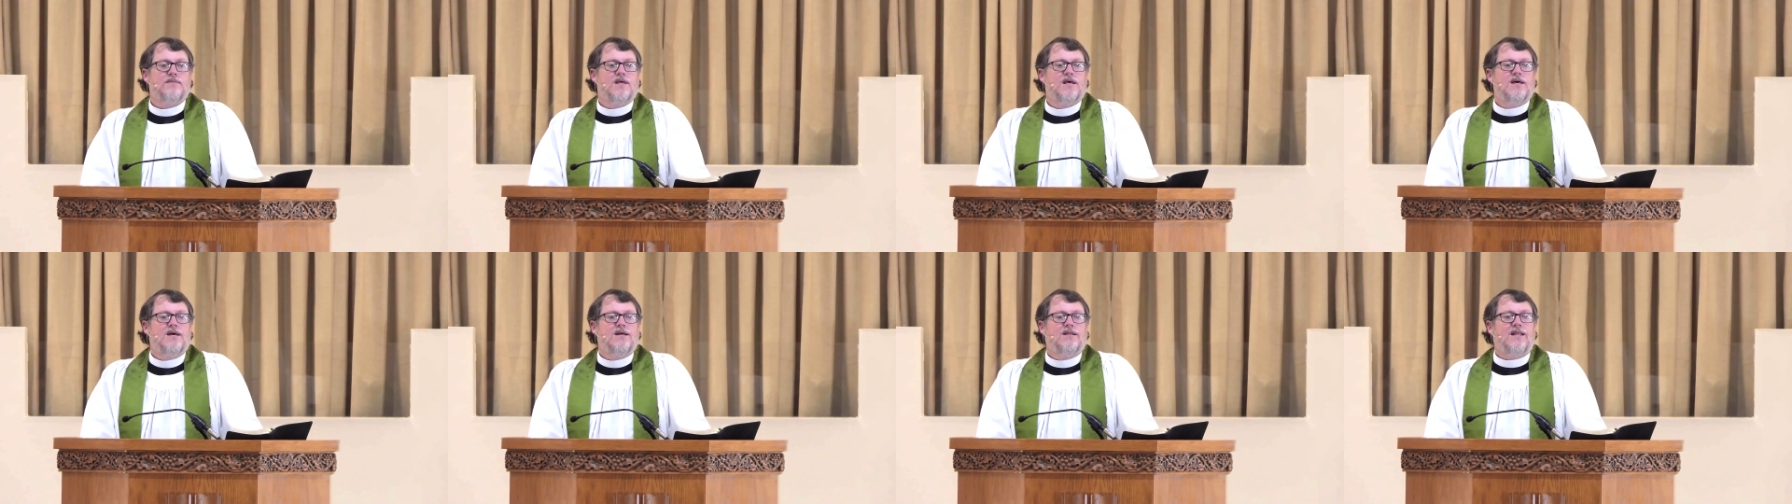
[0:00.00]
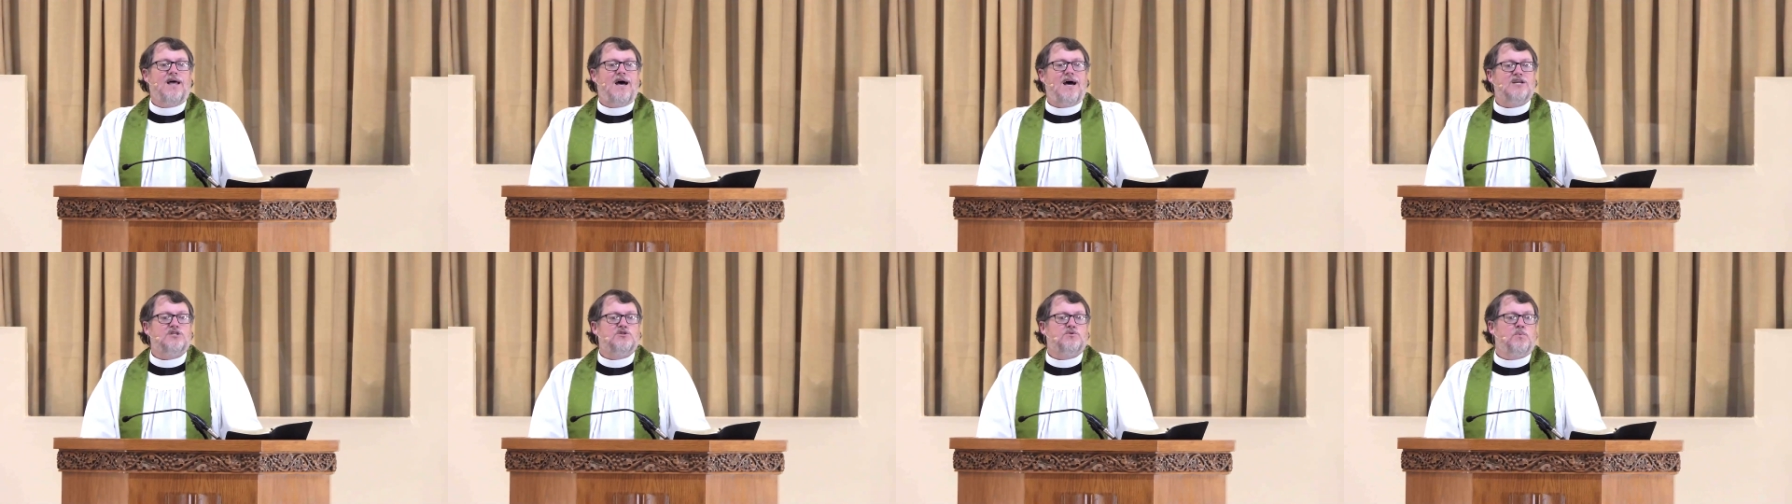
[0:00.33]

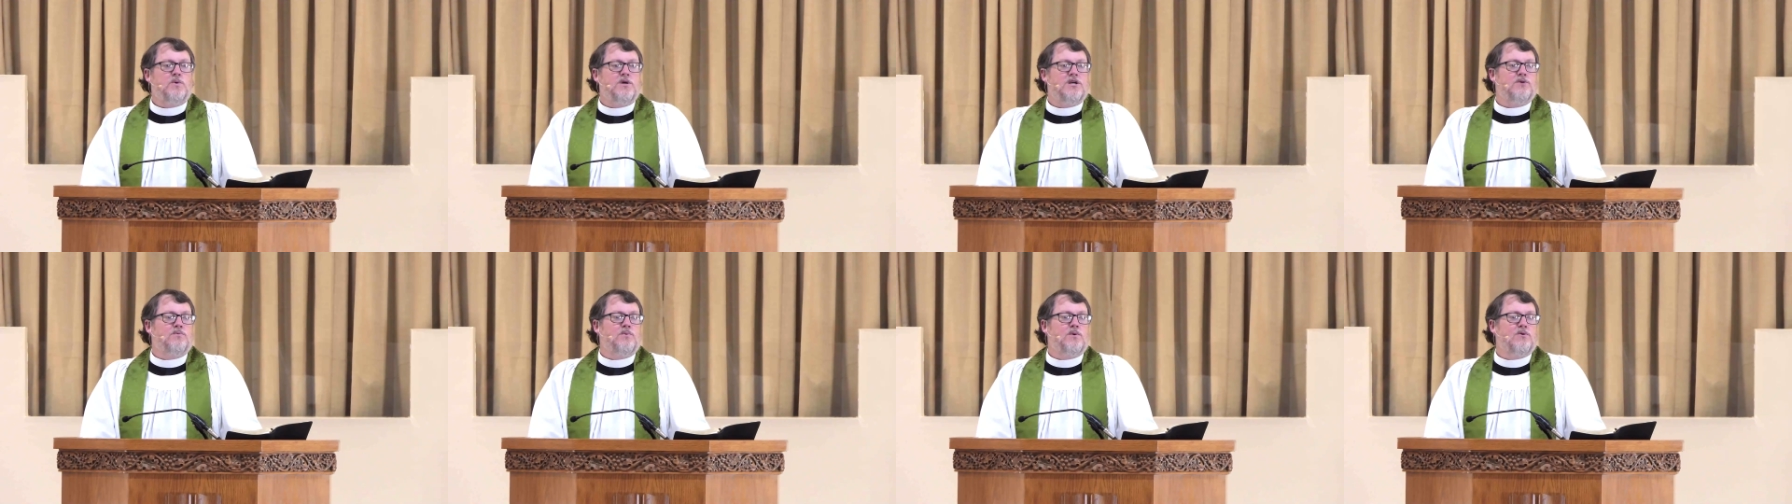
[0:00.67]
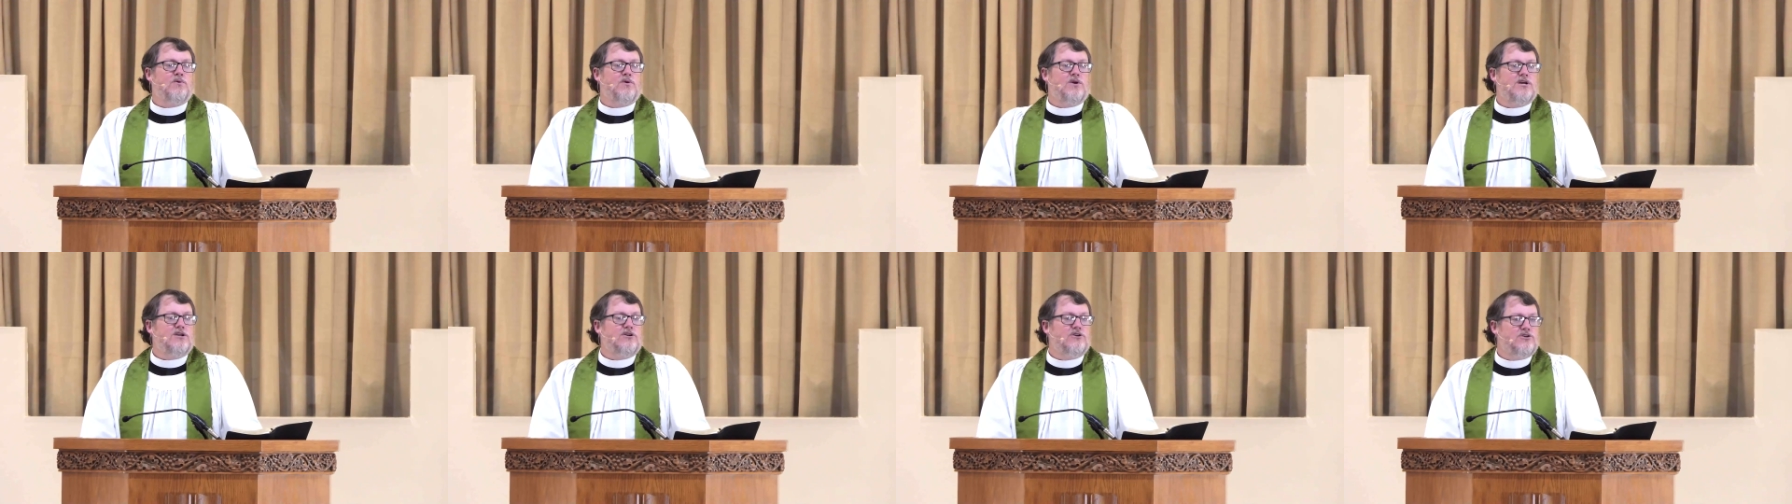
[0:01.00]
Last week, we were
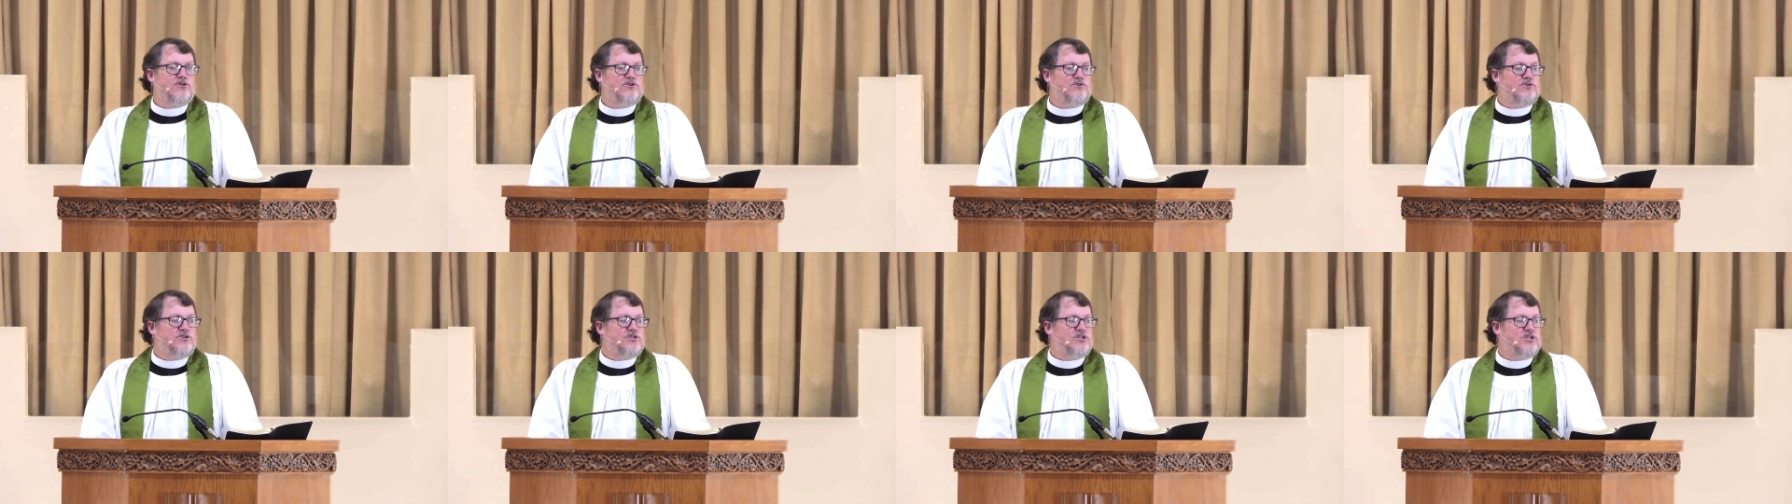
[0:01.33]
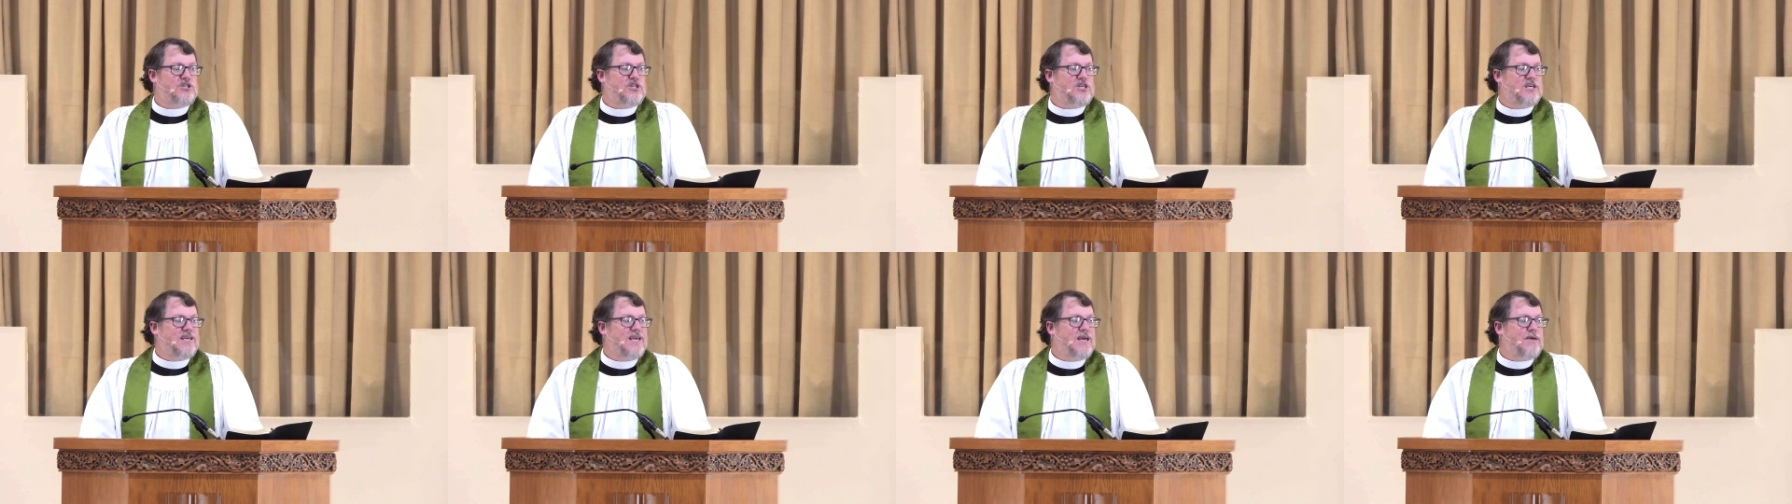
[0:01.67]
introduced to
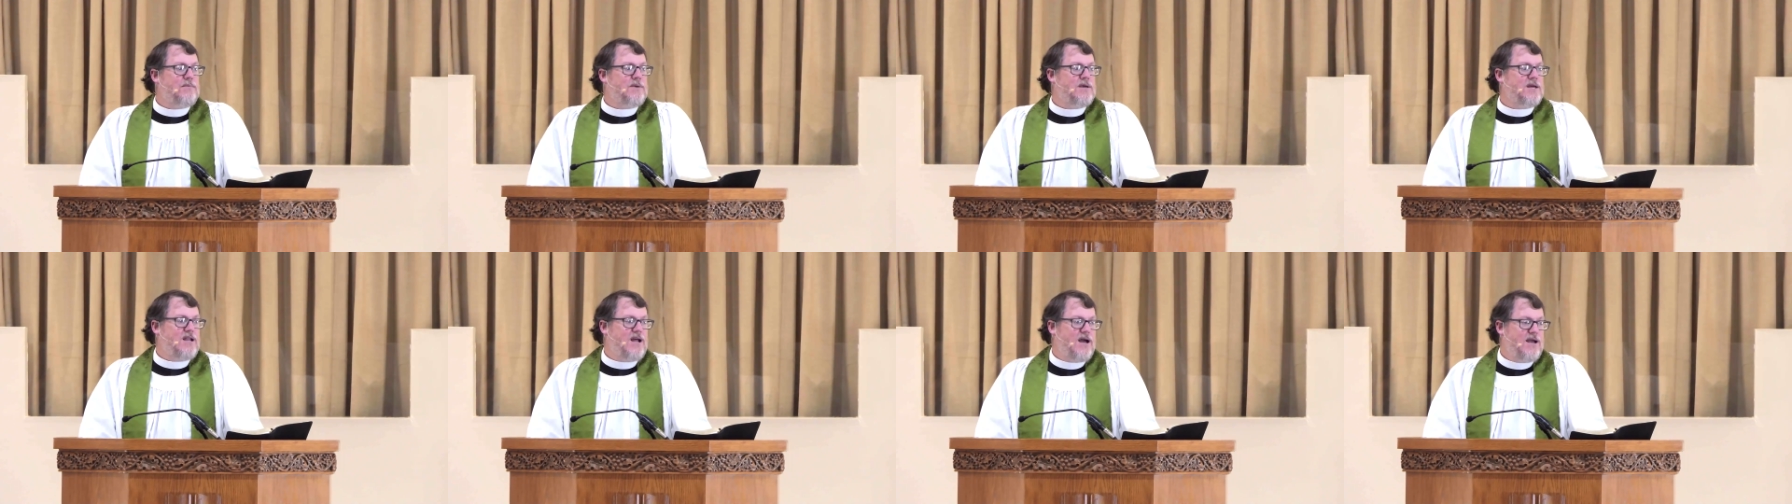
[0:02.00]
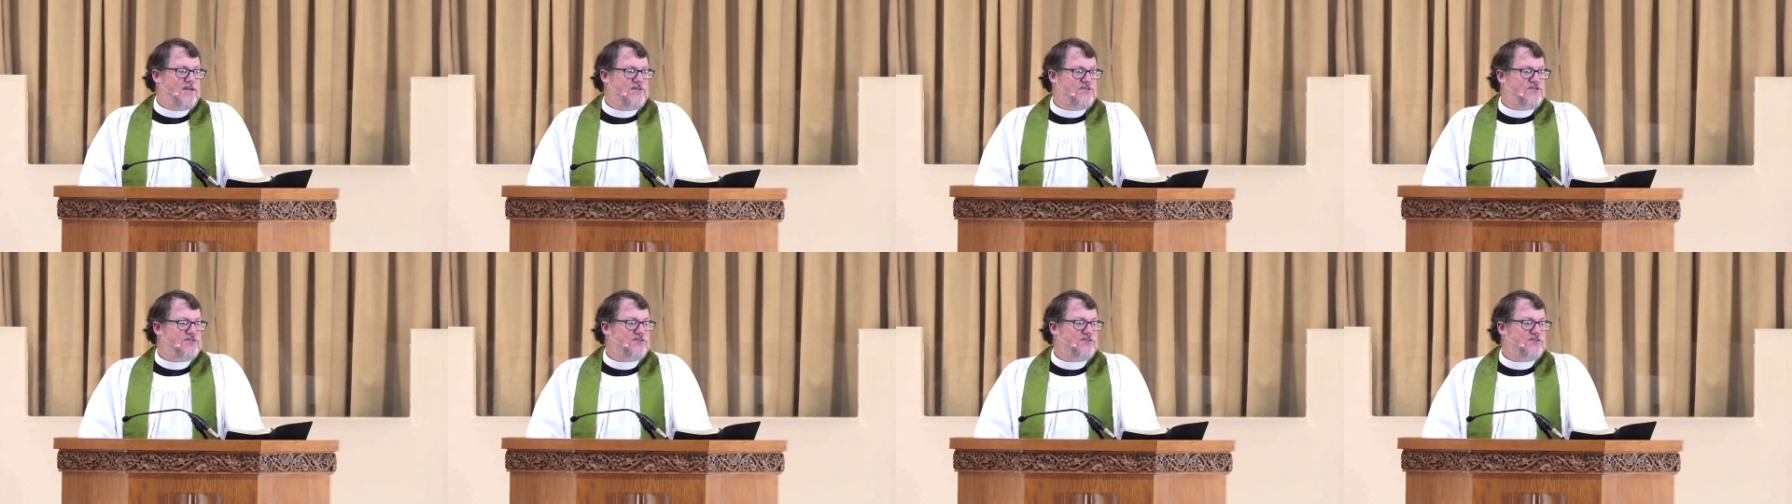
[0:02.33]
the Gibeonites.